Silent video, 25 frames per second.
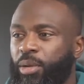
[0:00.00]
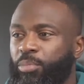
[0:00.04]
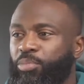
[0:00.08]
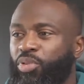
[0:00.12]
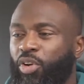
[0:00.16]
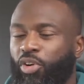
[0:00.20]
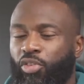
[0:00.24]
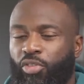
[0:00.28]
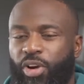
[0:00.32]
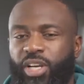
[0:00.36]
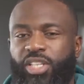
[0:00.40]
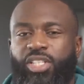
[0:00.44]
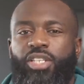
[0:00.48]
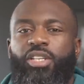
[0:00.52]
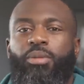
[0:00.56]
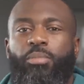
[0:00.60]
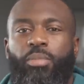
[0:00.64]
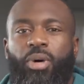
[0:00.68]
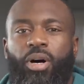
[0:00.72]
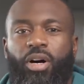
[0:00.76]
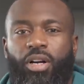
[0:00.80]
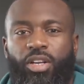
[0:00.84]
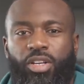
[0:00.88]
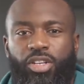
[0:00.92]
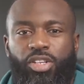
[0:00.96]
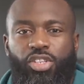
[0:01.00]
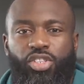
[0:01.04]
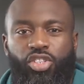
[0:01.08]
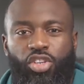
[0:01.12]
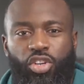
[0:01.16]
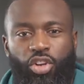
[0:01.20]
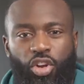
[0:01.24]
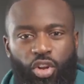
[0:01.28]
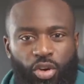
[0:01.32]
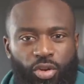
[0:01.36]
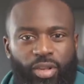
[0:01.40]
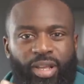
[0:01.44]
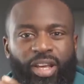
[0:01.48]
progression markers to
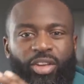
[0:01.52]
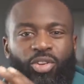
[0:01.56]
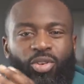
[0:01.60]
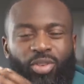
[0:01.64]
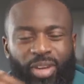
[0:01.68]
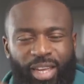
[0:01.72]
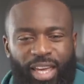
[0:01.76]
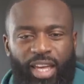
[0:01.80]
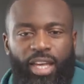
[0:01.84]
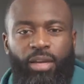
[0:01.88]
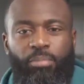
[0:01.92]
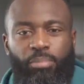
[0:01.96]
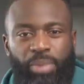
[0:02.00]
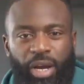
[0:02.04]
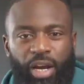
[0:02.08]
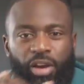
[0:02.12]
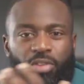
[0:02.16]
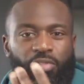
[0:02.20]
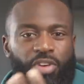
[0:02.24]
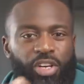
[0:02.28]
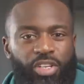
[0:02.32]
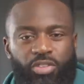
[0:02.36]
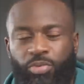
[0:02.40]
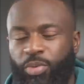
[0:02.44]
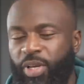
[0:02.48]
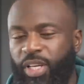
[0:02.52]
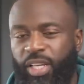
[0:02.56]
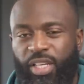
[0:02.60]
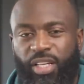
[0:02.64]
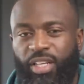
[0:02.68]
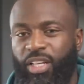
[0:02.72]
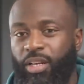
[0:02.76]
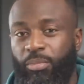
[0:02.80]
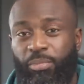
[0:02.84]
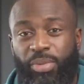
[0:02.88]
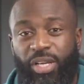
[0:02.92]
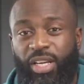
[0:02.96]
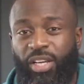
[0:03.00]
know that you're getting better each week. It
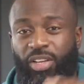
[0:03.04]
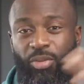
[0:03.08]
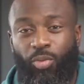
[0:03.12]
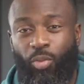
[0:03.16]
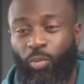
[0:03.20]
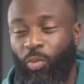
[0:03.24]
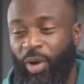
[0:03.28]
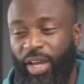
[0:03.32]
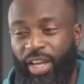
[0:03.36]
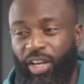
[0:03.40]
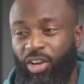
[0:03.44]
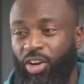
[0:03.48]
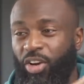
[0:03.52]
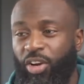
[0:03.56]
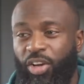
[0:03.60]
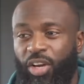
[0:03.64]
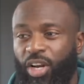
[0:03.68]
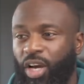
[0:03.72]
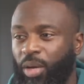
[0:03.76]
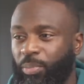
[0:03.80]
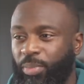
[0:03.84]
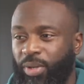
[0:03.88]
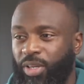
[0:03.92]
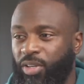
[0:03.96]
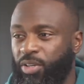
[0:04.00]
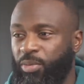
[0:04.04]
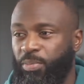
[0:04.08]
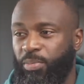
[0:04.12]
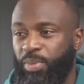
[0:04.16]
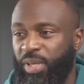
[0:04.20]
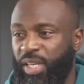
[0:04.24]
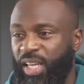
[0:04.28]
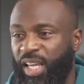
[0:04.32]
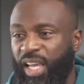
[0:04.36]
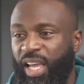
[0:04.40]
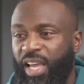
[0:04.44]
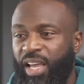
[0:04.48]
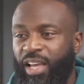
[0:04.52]
can be weight going up, it could
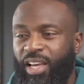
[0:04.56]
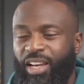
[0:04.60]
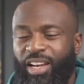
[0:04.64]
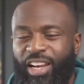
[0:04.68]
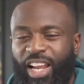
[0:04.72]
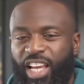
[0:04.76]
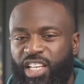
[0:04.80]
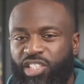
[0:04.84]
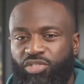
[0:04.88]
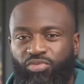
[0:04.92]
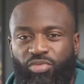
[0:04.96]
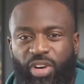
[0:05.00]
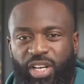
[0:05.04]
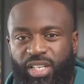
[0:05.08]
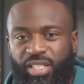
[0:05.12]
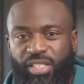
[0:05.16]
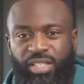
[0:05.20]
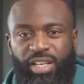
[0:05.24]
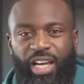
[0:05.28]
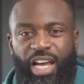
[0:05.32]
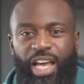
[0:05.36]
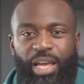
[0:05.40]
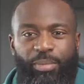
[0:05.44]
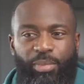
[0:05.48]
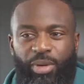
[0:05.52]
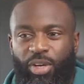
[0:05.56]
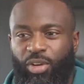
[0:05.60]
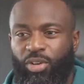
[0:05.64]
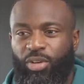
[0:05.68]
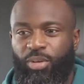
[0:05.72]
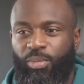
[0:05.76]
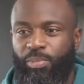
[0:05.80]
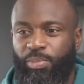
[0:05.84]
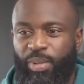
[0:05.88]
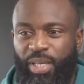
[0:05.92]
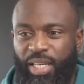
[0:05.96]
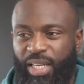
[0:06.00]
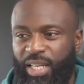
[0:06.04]
be less rest time, it
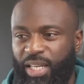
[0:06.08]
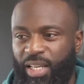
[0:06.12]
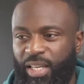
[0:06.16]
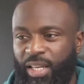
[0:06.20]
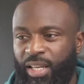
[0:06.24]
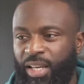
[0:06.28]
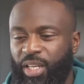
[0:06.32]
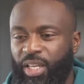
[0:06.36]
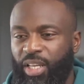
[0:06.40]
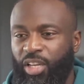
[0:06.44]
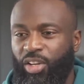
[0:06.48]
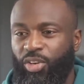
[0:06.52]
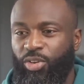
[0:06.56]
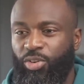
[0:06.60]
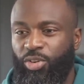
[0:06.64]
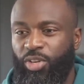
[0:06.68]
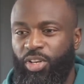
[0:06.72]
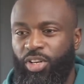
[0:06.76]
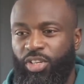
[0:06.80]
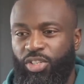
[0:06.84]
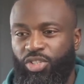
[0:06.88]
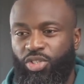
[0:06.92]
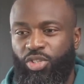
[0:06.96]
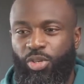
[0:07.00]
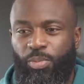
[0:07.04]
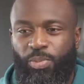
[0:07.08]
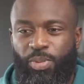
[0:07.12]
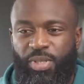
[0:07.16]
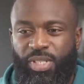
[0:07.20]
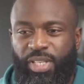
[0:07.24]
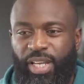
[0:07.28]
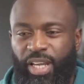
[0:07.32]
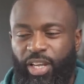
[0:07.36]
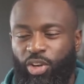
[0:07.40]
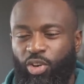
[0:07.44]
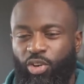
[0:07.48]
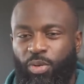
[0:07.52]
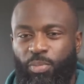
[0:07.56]
could be including a
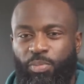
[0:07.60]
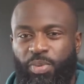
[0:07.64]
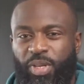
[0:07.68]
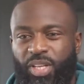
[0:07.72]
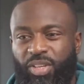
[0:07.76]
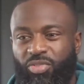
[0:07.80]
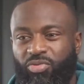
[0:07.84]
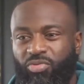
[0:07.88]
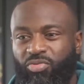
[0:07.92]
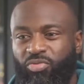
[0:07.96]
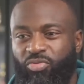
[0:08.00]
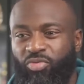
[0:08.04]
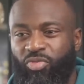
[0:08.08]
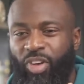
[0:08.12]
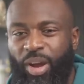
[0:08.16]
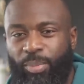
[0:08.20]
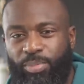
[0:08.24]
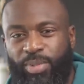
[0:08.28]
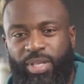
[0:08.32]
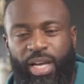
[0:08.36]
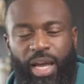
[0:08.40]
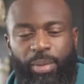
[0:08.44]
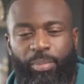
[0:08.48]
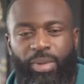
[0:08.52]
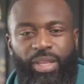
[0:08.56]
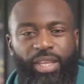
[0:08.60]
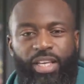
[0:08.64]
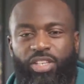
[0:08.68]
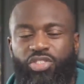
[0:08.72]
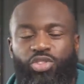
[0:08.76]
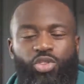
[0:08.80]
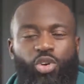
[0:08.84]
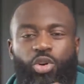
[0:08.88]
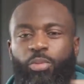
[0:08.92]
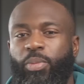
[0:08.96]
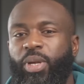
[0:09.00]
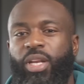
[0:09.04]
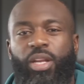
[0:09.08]
superset, it could be rep timing. There's
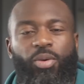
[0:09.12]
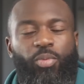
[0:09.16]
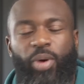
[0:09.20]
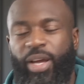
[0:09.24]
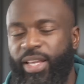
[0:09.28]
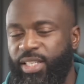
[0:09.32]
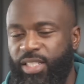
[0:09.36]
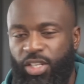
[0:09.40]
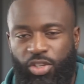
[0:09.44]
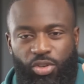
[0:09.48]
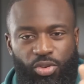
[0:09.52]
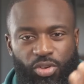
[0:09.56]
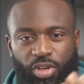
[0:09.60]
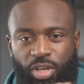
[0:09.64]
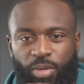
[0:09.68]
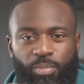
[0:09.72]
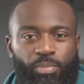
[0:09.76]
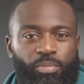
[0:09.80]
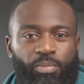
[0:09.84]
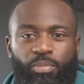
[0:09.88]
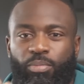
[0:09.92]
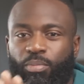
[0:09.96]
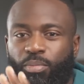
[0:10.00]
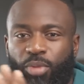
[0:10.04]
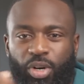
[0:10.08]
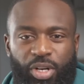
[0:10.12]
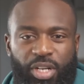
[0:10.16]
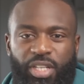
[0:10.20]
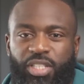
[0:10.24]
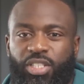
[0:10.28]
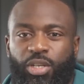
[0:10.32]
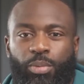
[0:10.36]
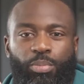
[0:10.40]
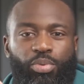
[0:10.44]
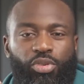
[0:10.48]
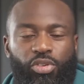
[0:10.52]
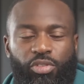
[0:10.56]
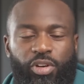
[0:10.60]
so many ways that you can
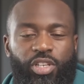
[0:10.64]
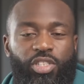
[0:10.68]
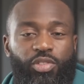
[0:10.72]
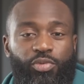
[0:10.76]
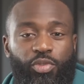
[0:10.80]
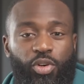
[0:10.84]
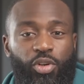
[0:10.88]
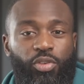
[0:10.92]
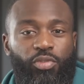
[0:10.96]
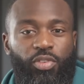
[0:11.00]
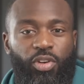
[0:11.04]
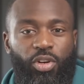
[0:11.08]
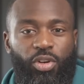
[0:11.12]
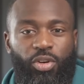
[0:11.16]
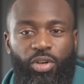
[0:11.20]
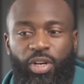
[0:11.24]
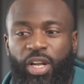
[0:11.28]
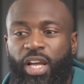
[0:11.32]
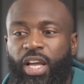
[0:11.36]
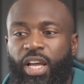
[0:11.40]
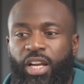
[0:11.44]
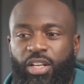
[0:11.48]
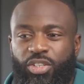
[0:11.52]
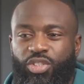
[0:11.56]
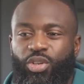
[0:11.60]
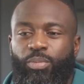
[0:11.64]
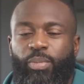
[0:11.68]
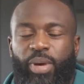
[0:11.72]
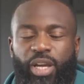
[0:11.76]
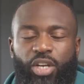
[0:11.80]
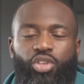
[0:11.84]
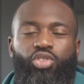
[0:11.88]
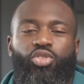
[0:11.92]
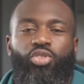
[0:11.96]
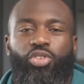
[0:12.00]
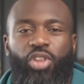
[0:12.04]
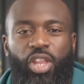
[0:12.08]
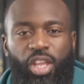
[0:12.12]
monitor progressive overload to make
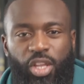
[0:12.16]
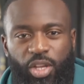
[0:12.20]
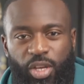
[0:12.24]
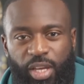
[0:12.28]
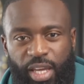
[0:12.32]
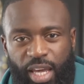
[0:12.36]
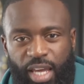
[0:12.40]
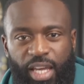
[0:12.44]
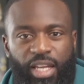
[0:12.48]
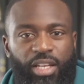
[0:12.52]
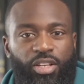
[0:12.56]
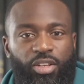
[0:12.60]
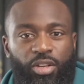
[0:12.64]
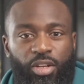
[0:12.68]
sure that you're getting